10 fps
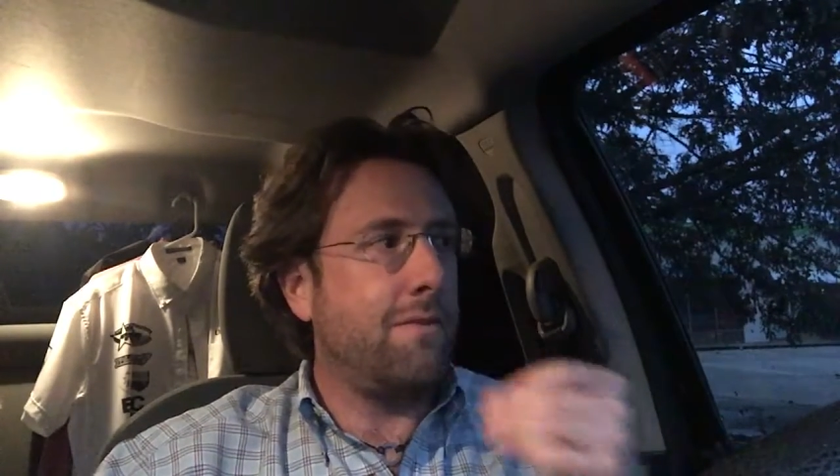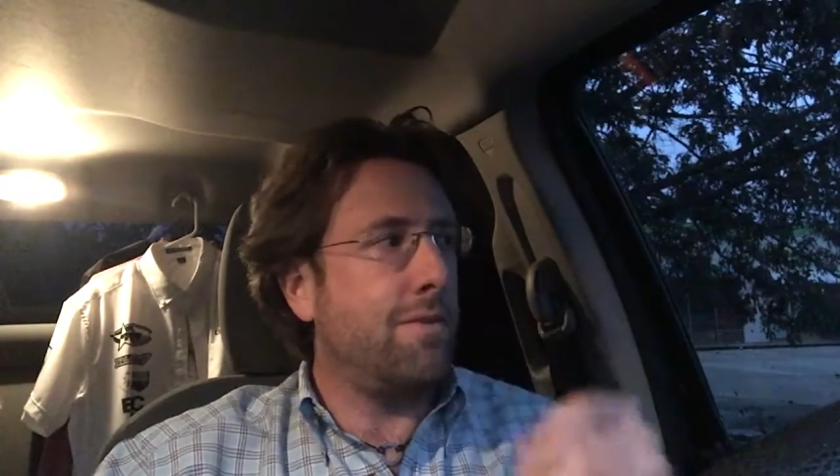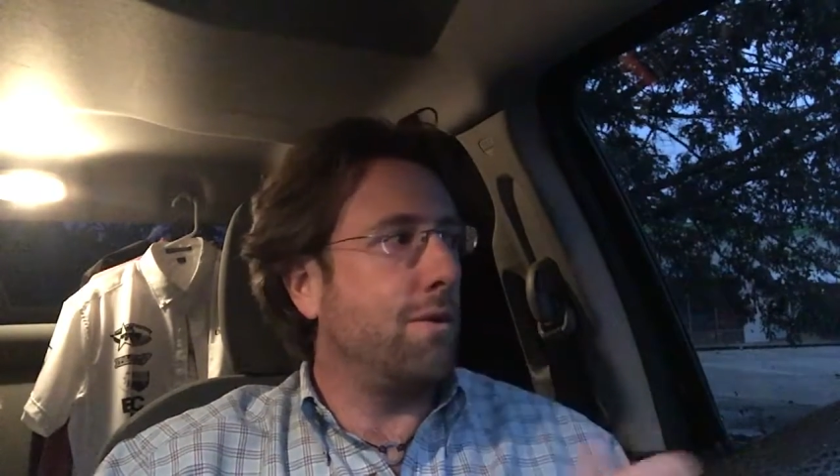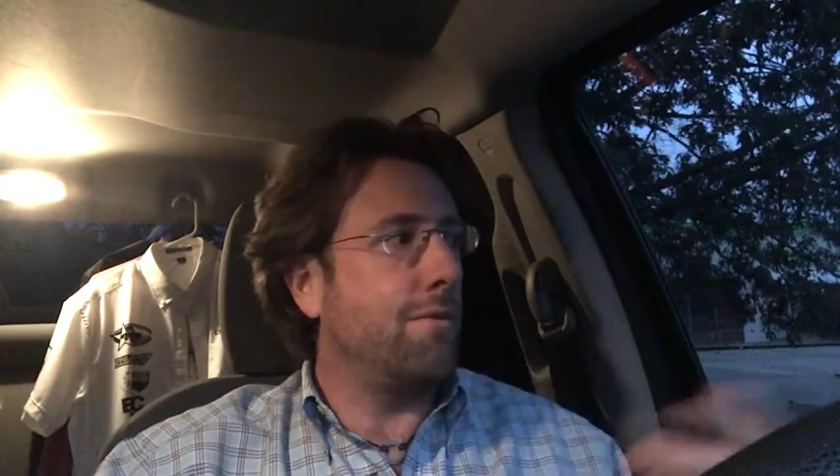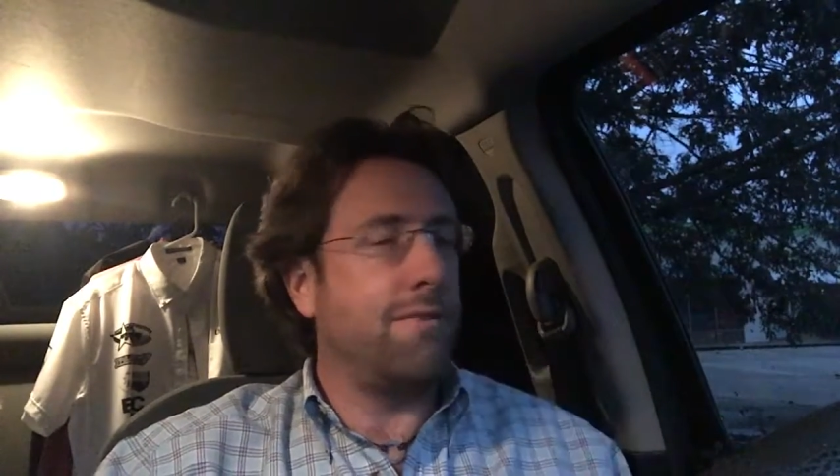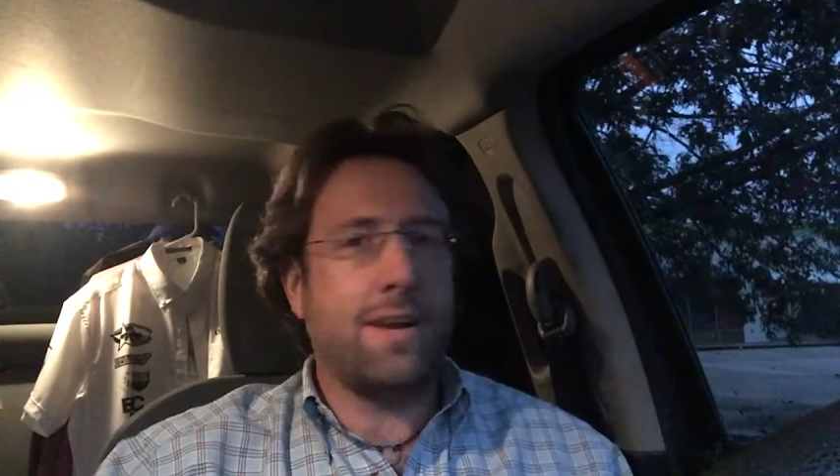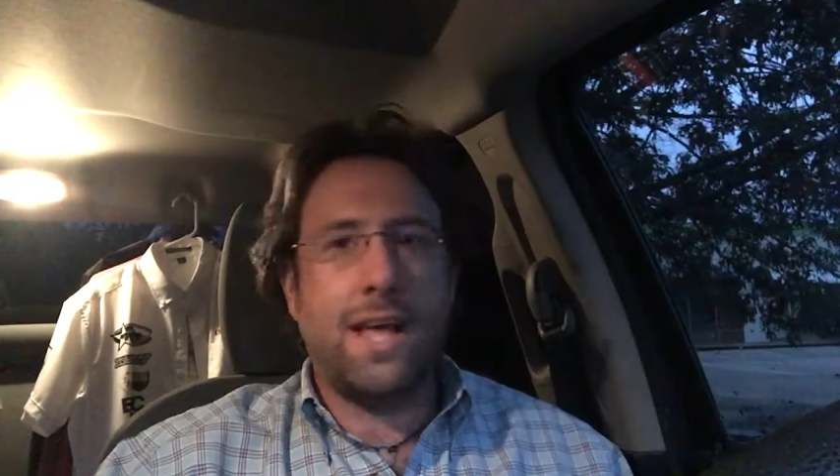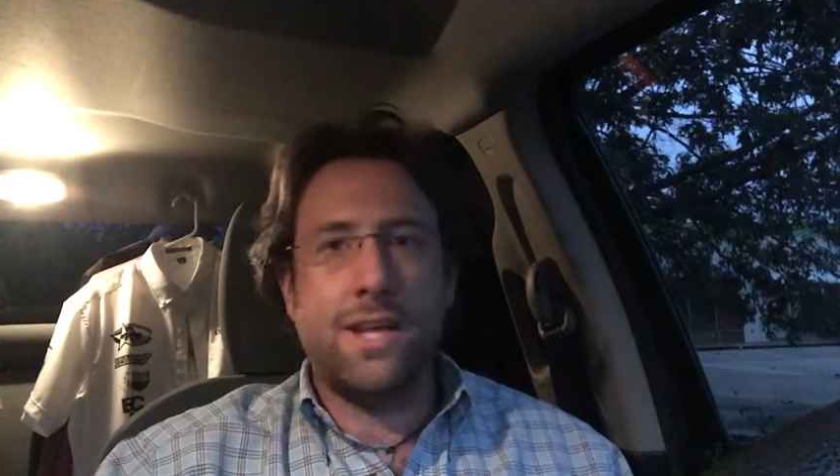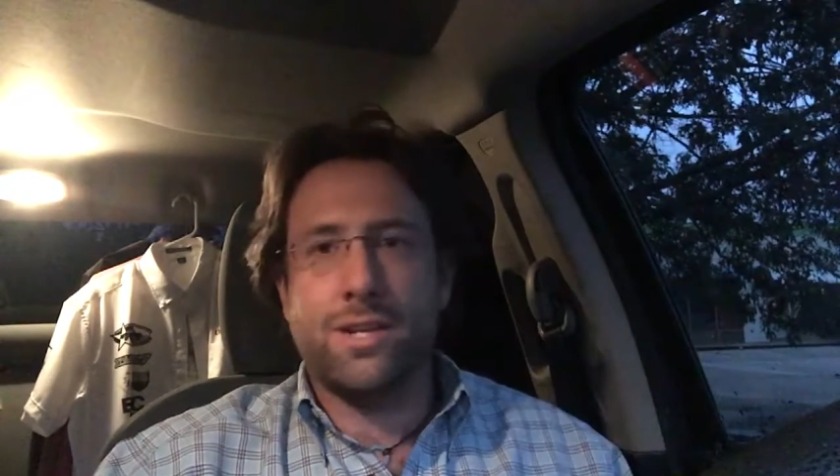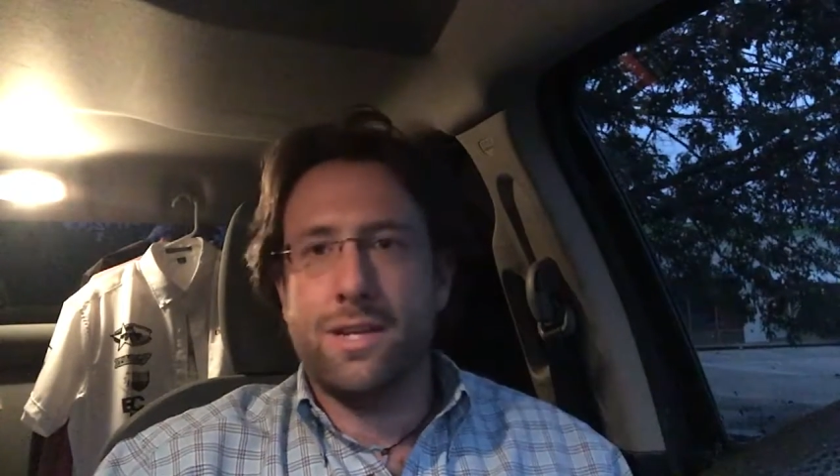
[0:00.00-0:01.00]
you are
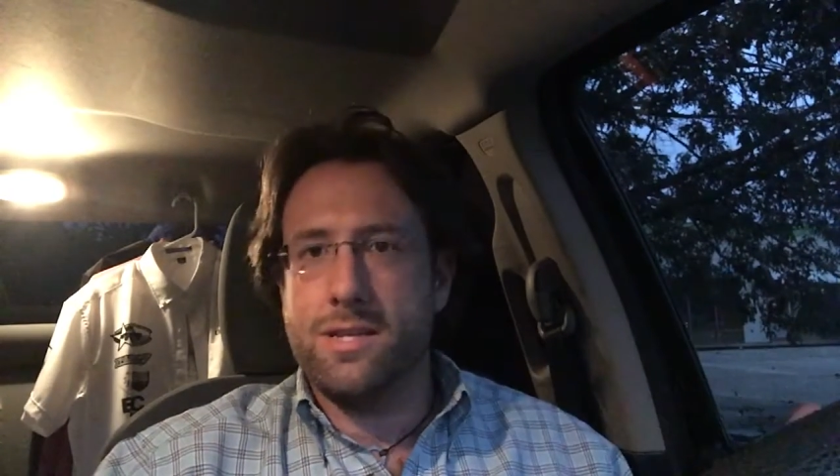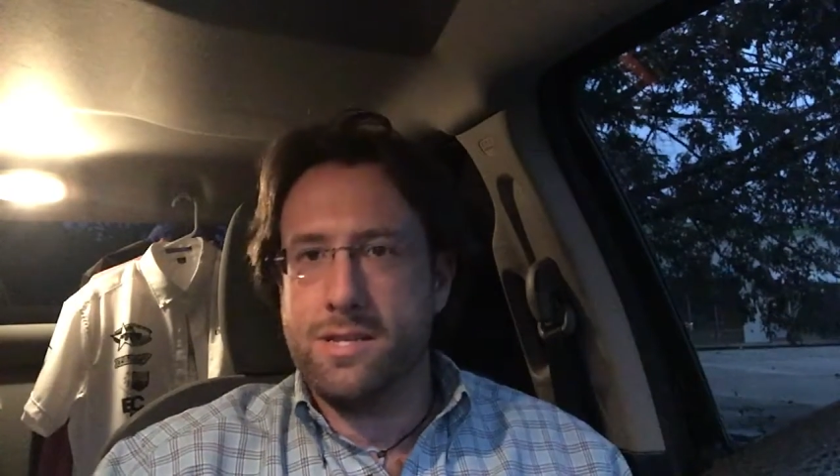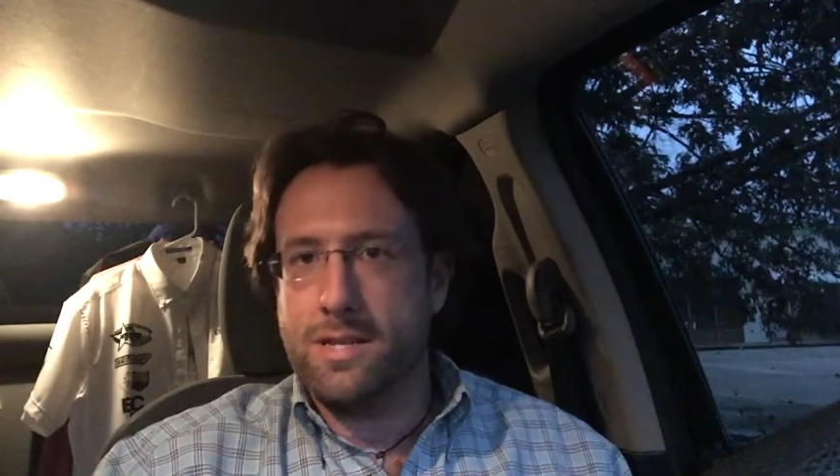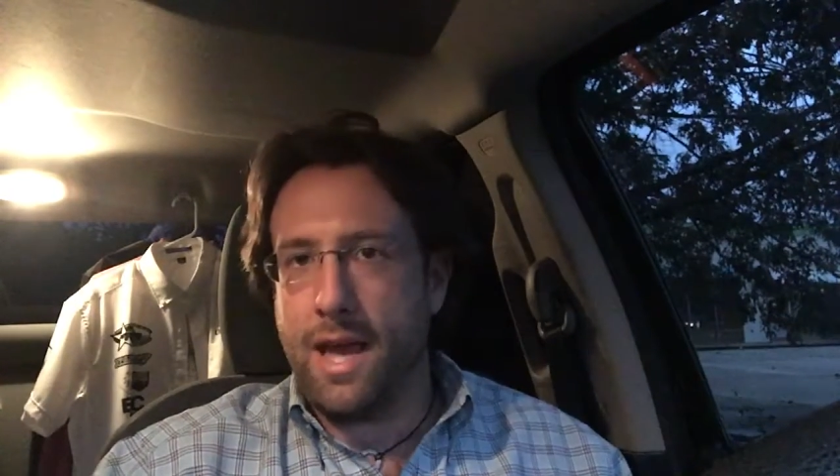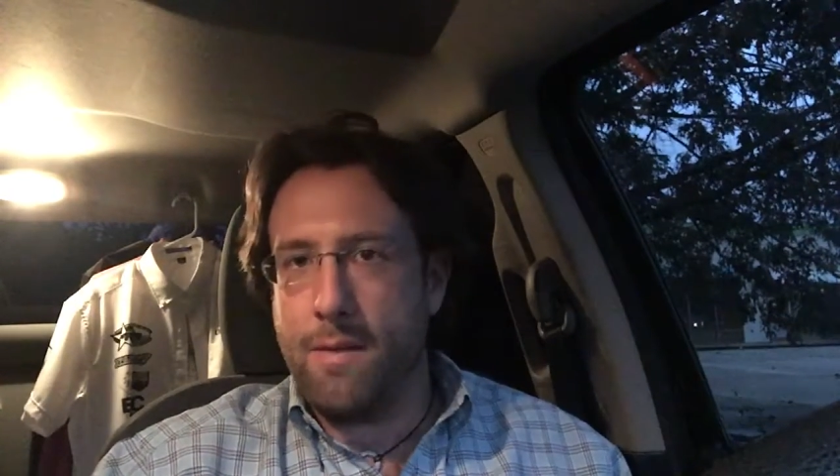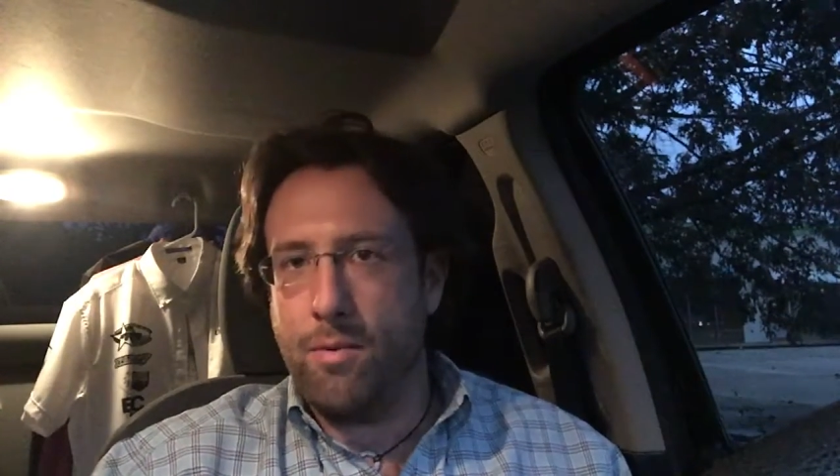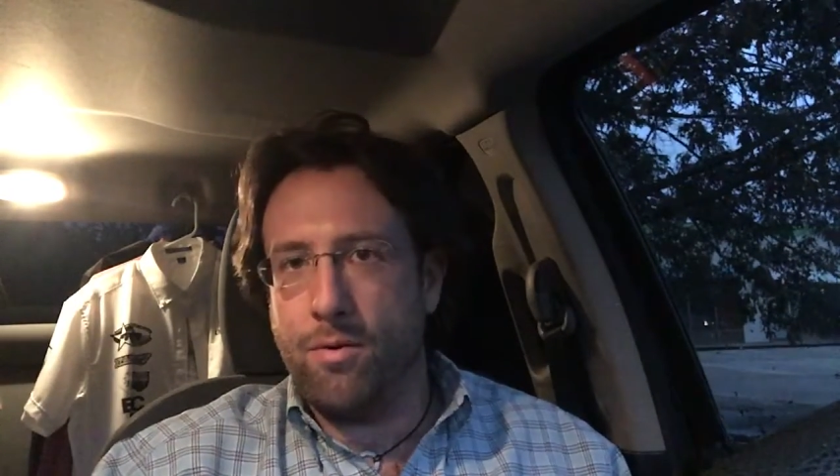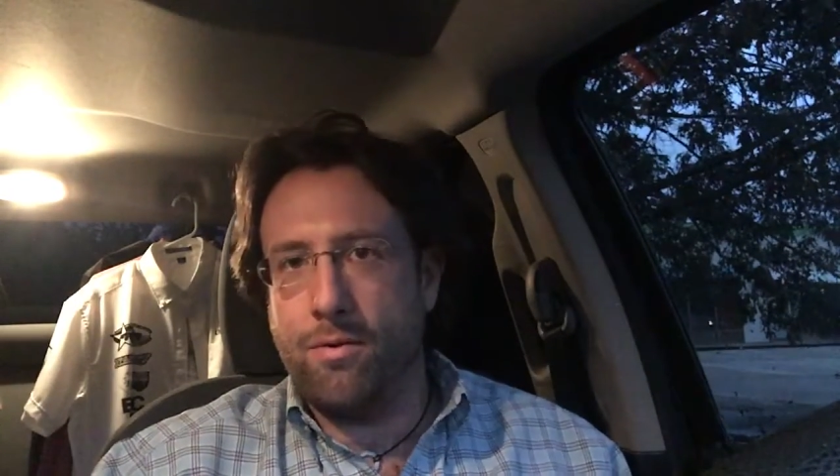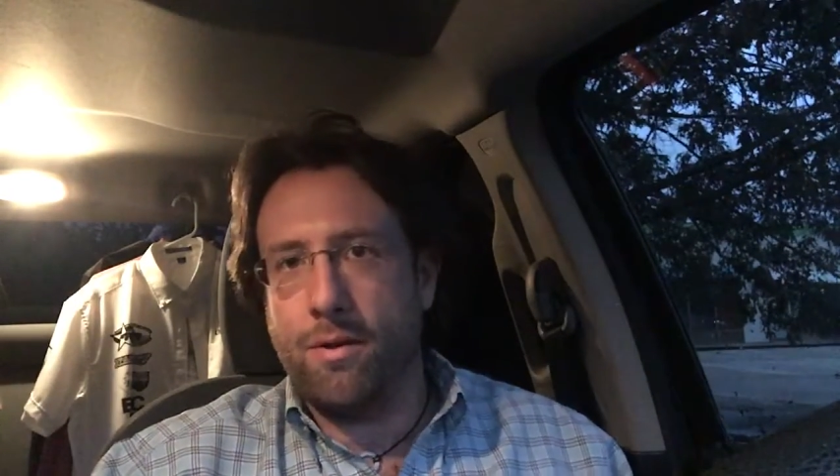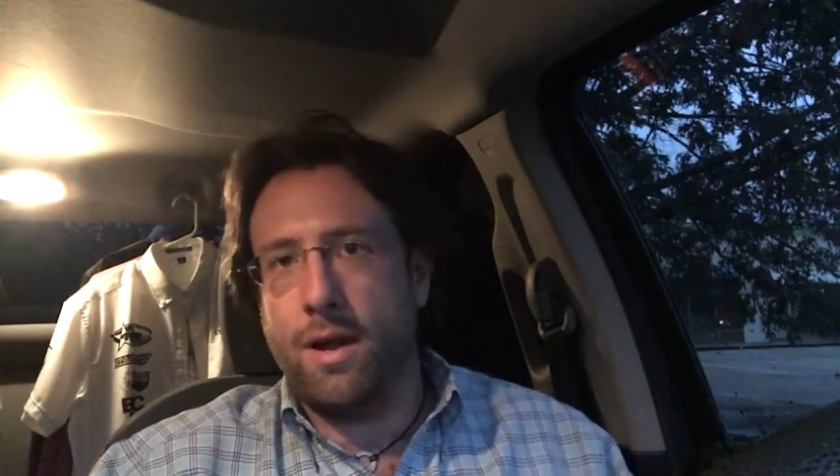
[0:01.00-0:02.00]
financially stable,